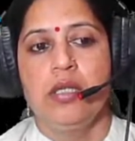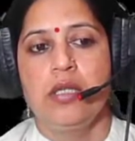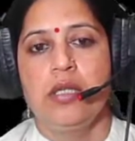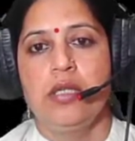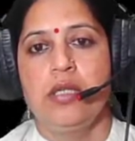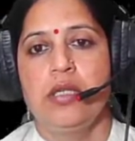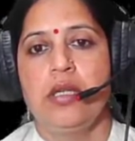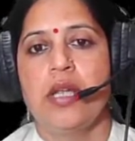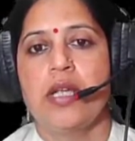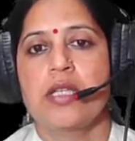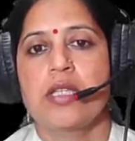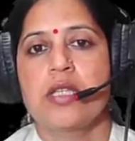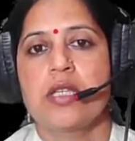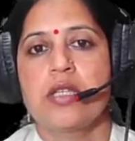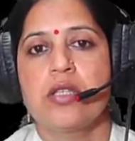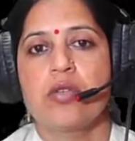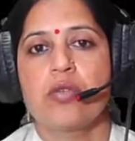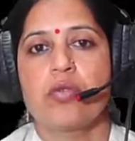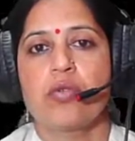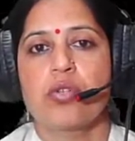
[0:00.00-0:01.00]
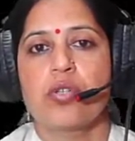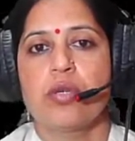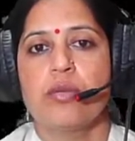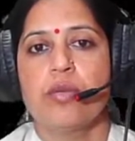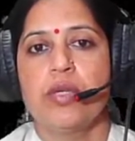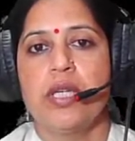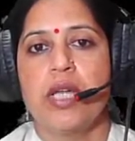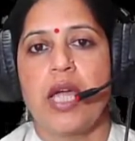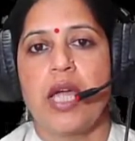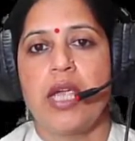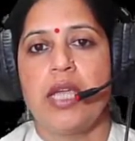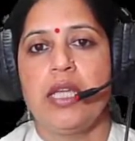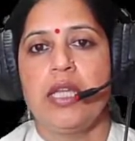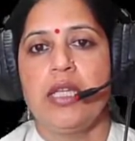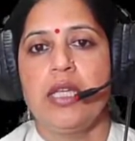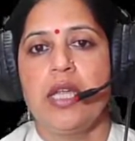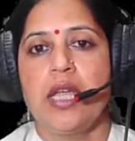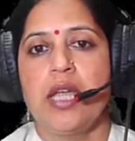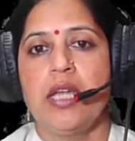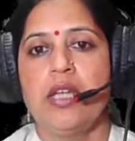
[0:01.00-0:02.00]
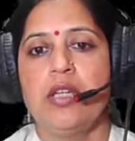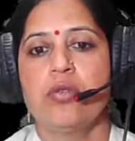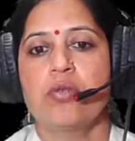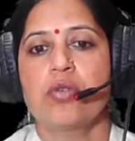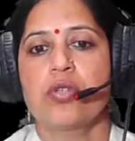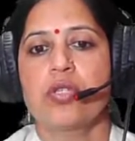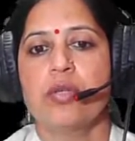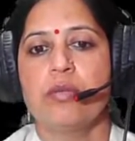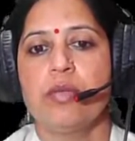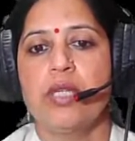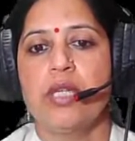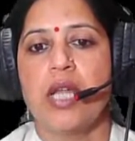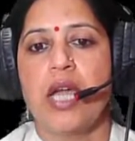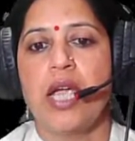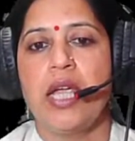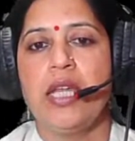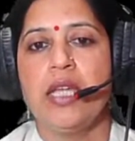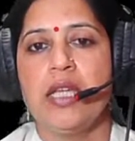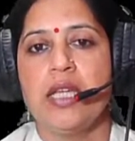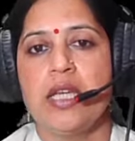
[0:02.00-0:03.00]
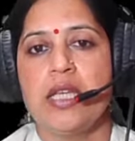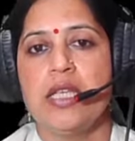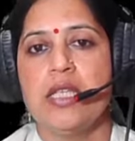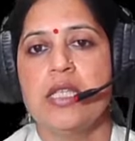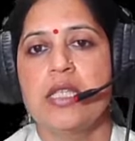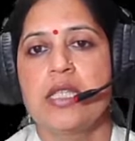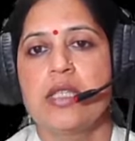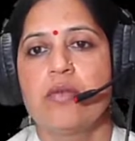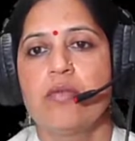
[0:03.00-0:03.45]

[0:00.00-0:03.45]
Next is your question number 9, and your question number 9 is